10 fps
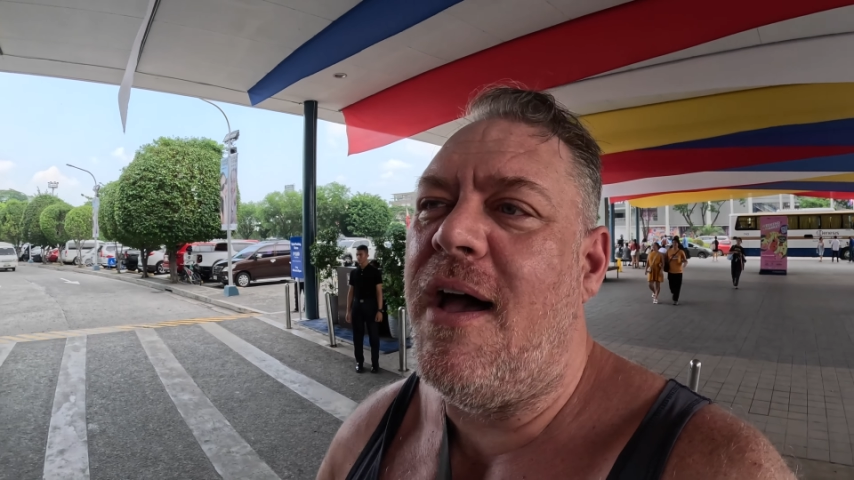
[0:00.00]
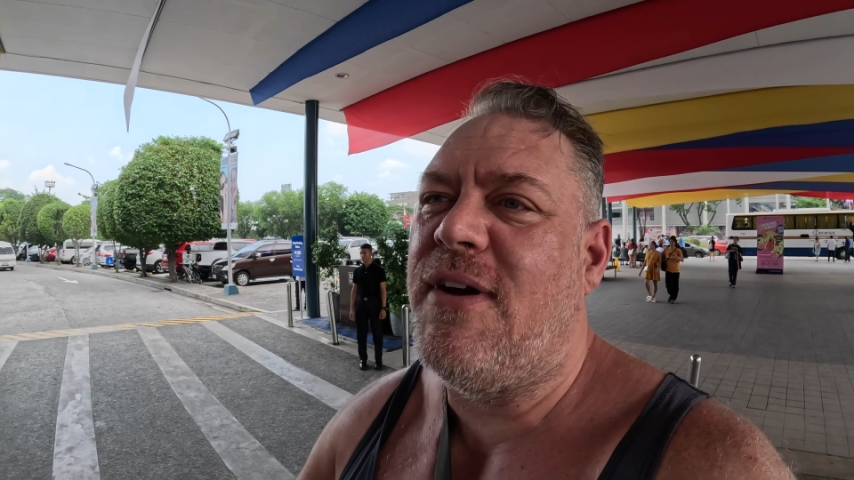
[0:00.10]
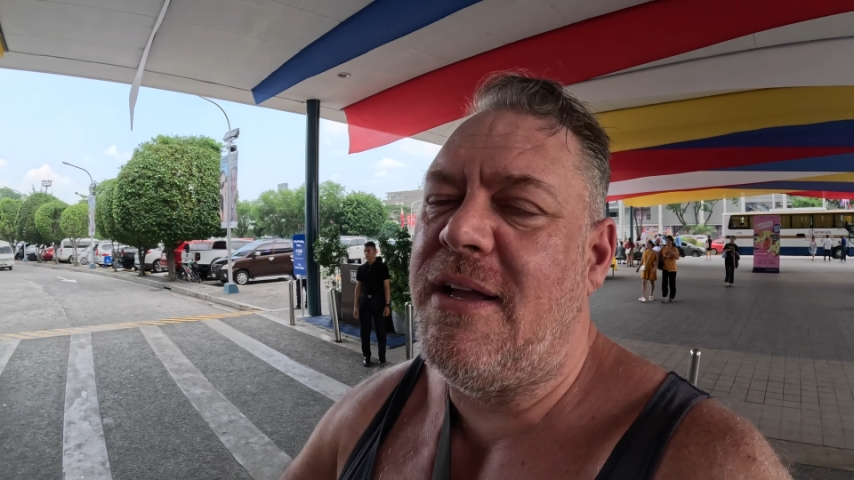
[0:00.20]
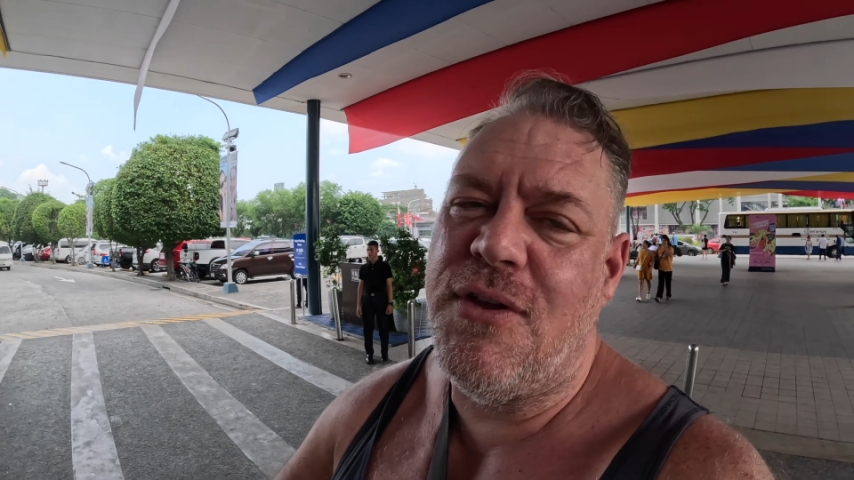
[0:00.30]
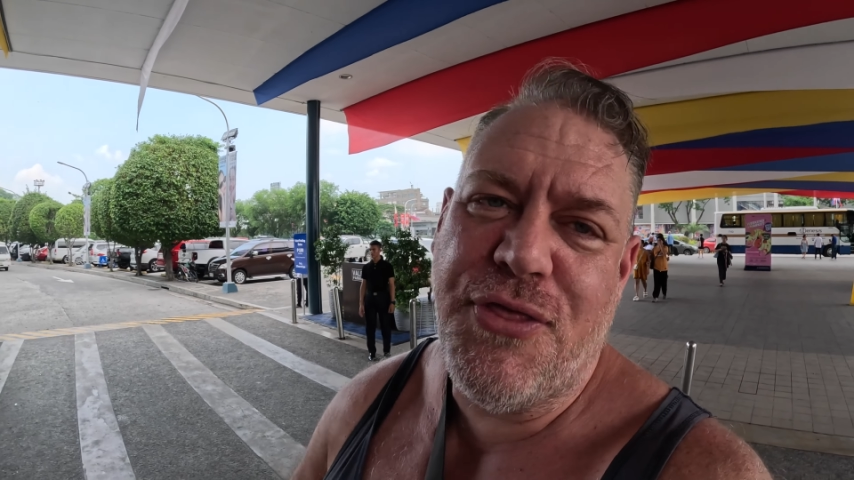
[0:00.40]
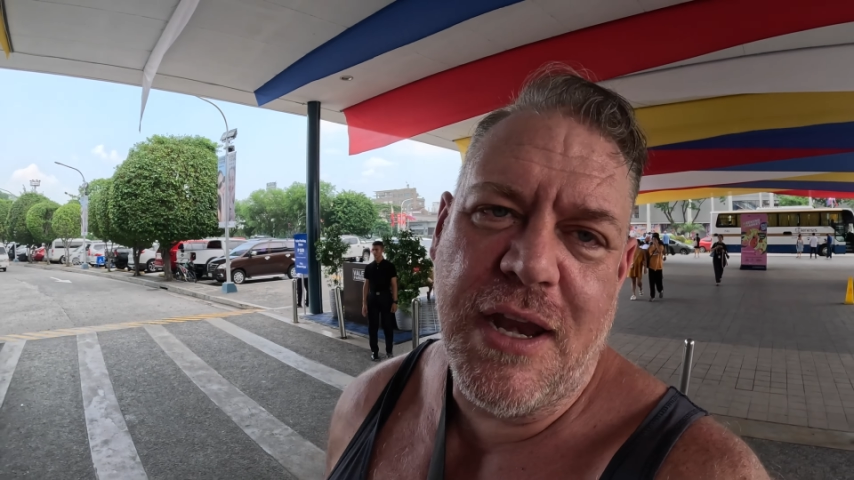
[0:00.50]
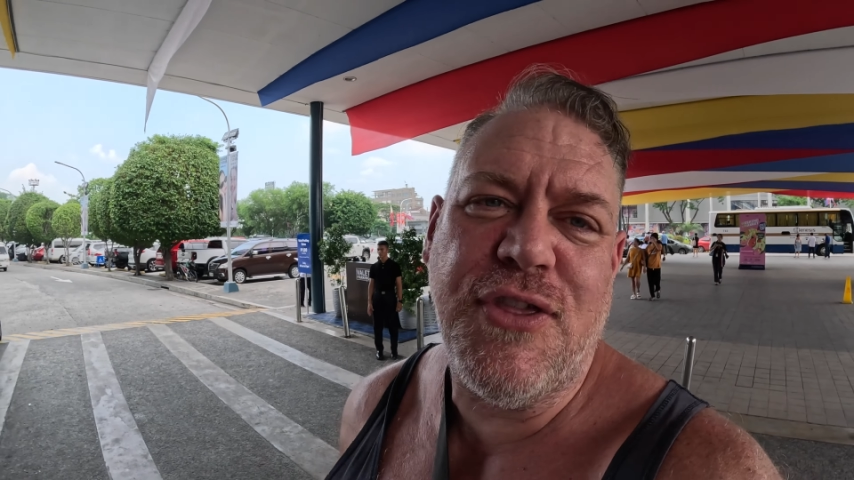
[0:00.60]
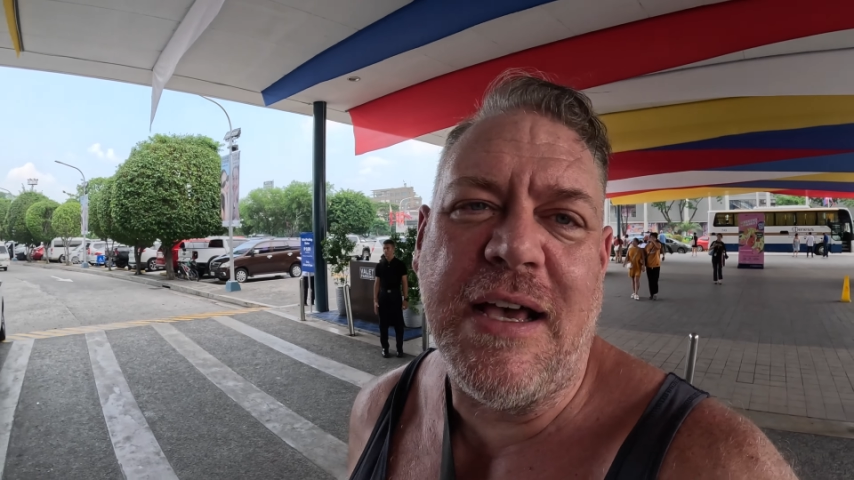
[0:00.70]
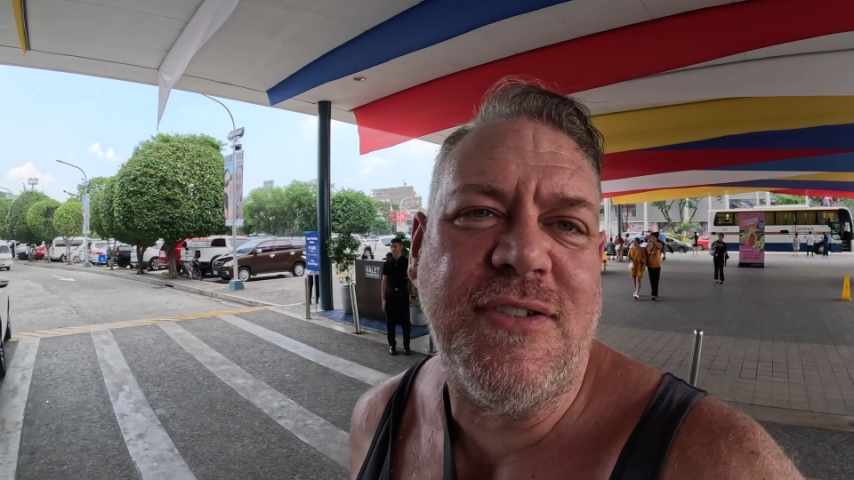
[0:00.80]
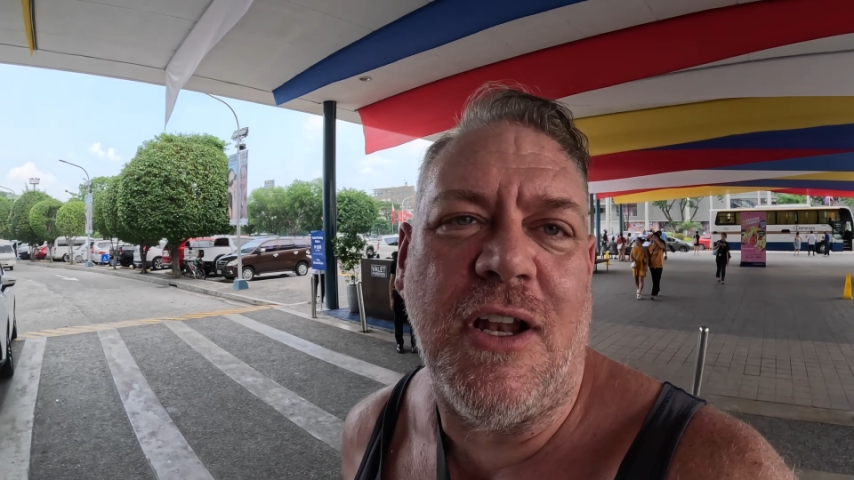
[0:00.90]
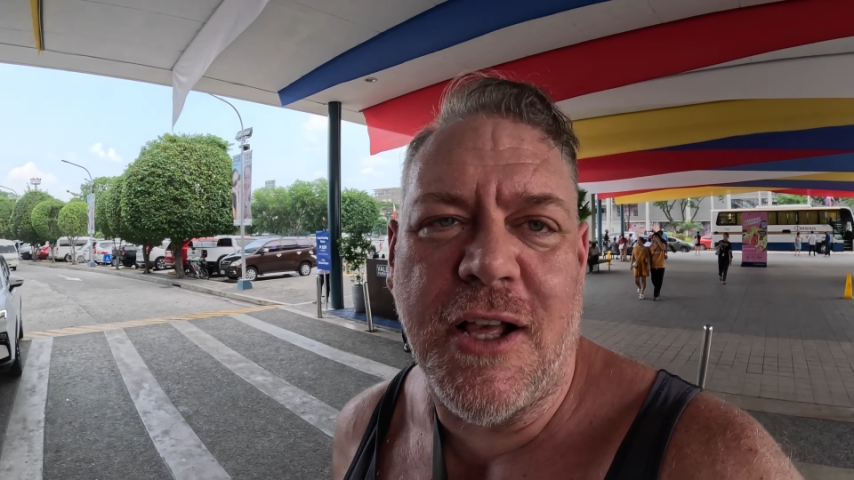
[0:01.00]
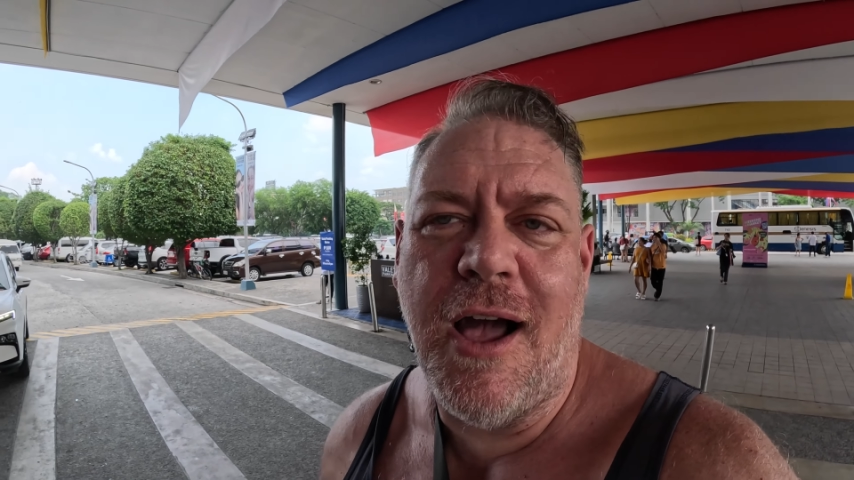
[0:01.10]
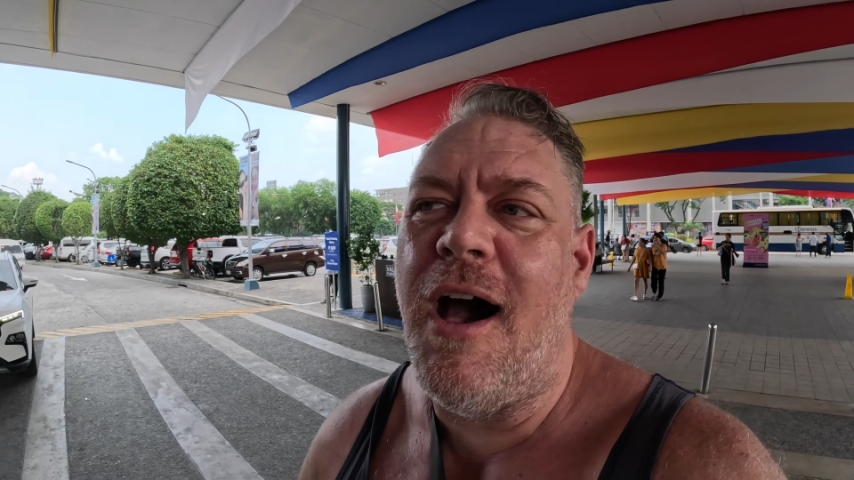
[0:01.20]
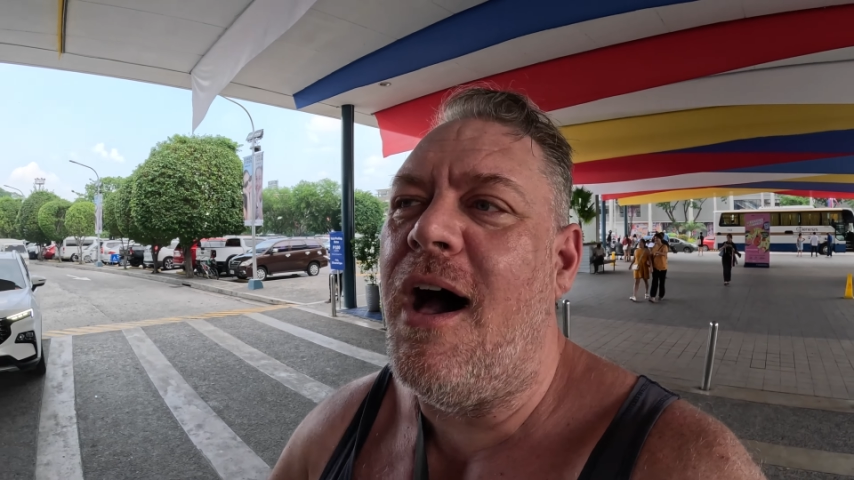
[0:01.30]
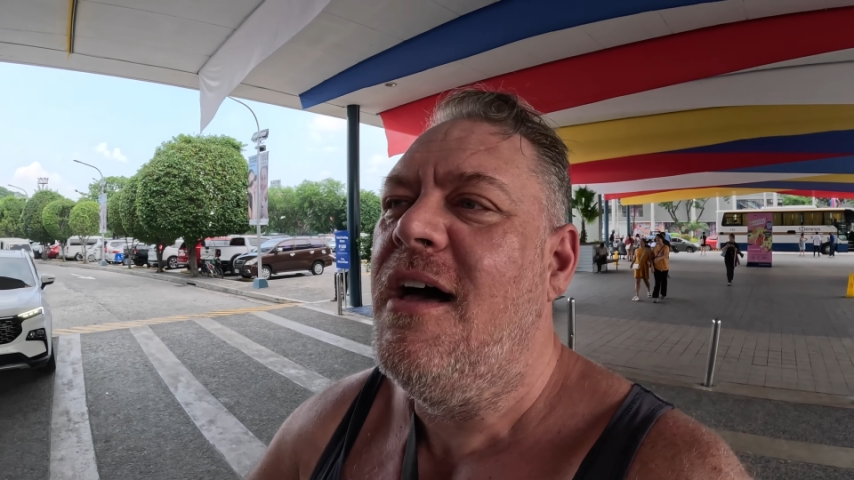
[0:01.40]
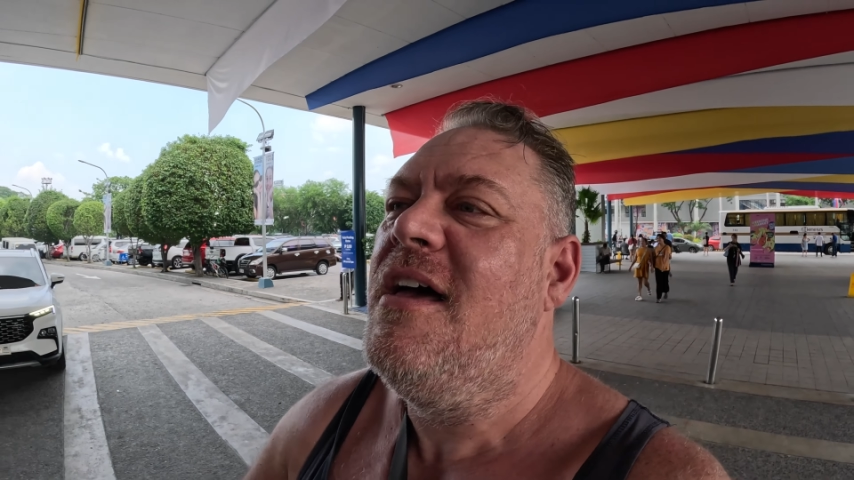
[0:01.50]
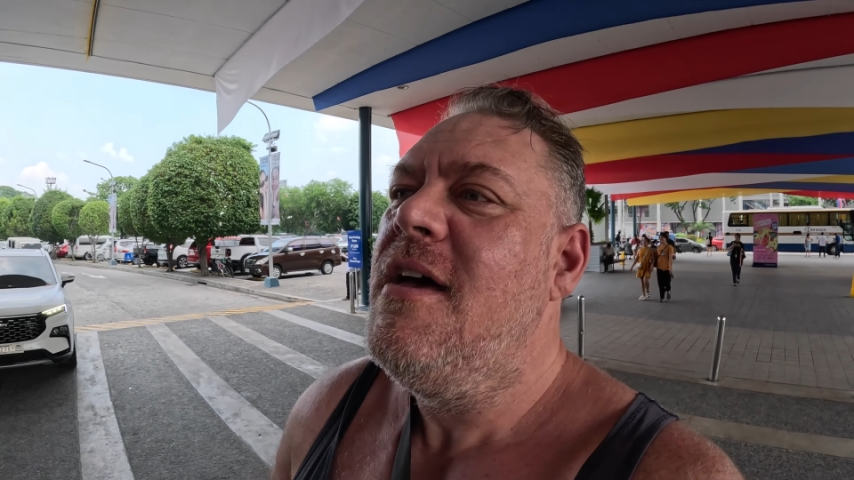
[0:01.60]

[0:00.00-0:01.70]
$130,000 car.